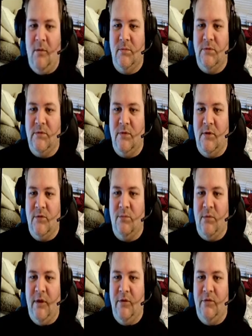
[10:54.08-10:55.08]
So this
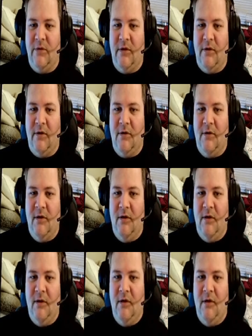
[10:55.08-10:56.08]
place here
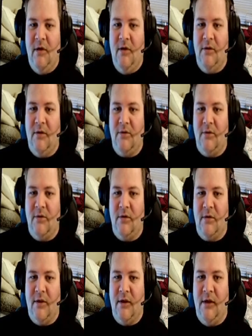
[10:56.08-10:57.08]
doesn't look
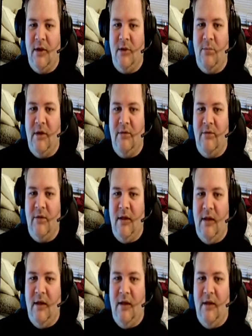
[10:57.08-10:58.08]
like anybody's
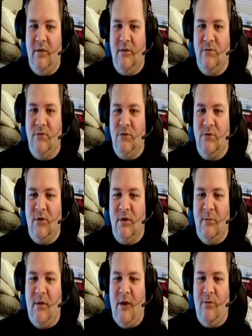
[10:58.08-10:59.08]
hitting it. There's usually
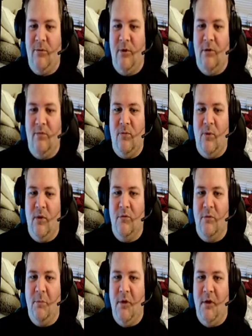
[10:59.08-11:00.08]
about 3 or 4 of
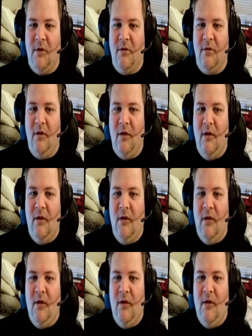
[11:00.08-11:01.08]
them here,
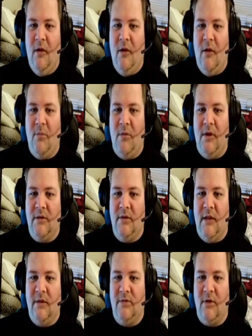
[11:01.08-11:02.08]
but
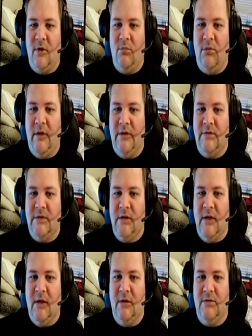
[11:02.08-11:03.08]
that's a good place to
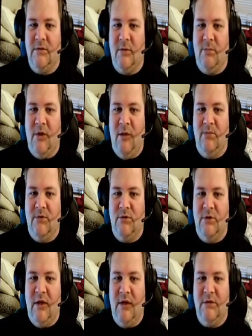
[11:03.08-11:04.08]
hit. Sometimes the
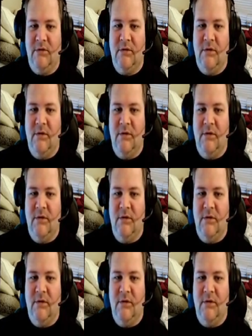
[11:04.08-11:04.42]
chests.